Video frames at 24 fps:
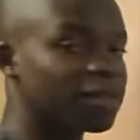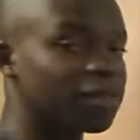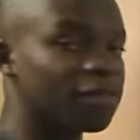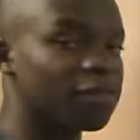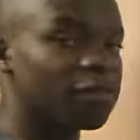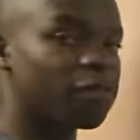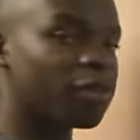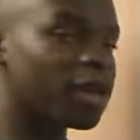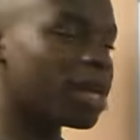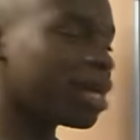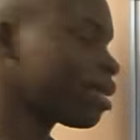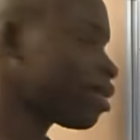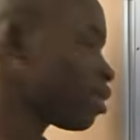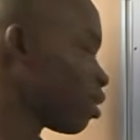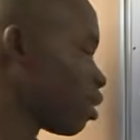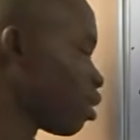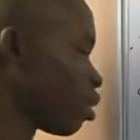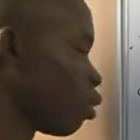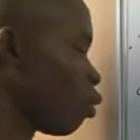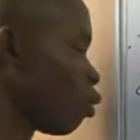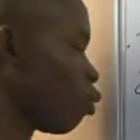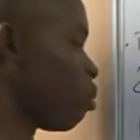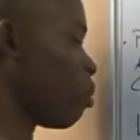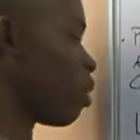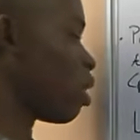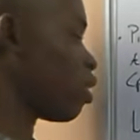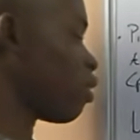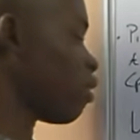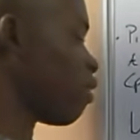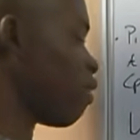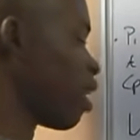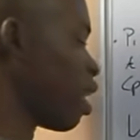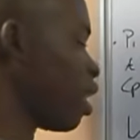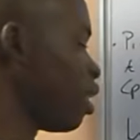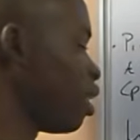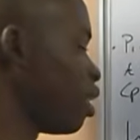first we must
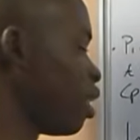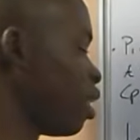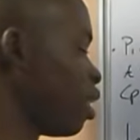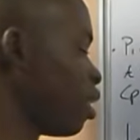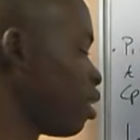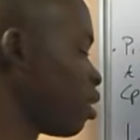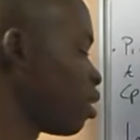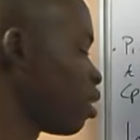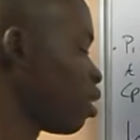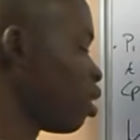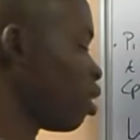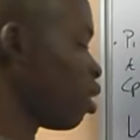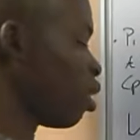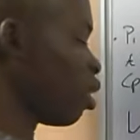find this